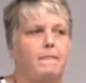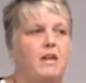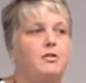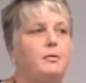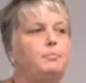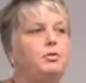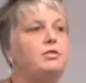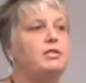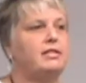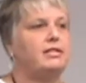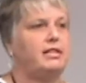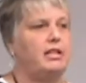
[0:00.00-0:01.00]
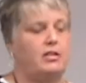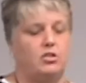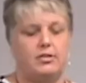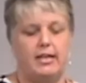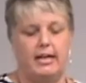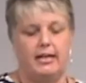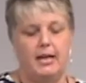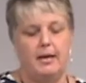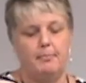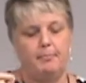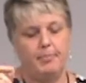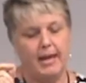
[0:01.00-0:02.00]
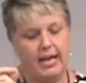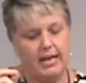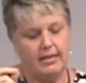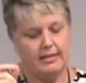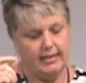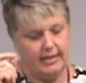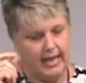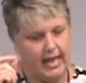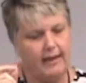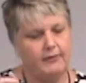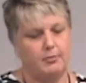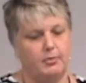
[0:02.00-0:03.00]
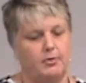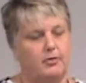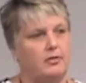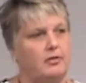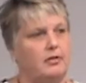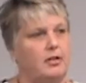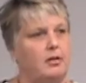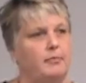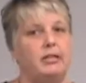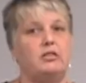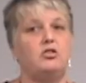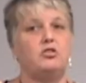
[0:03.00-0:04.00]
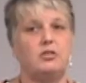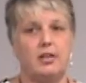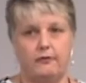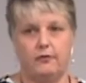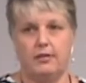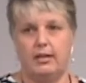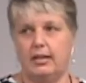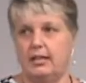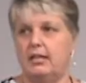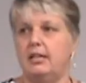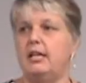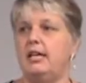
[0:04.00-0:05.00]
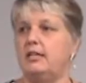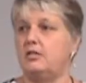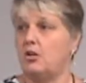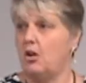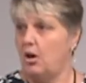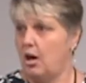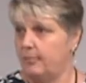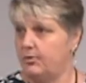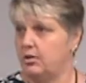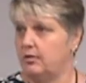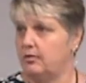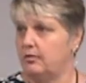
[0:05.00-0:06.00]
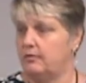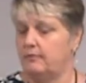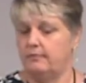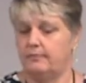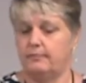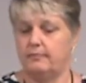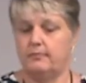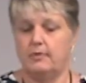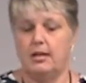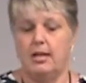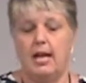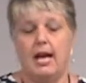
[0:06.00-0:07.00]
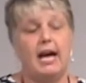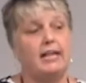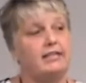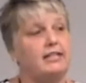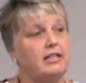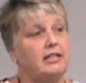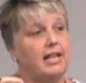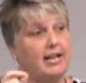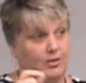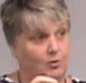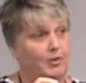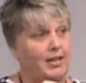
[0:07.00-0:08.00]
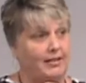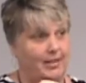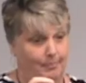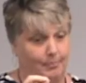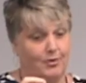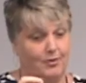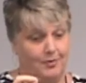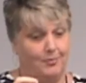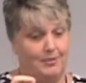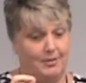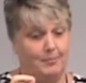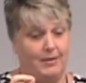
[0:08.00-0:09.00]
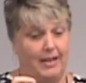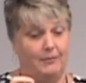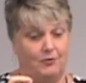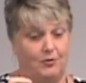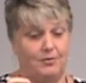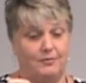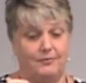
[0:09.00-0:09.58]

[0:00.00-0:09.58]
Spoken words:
The Buddhists teach that pain is inevitable, but suffering is optional. I said last week that birth was painful,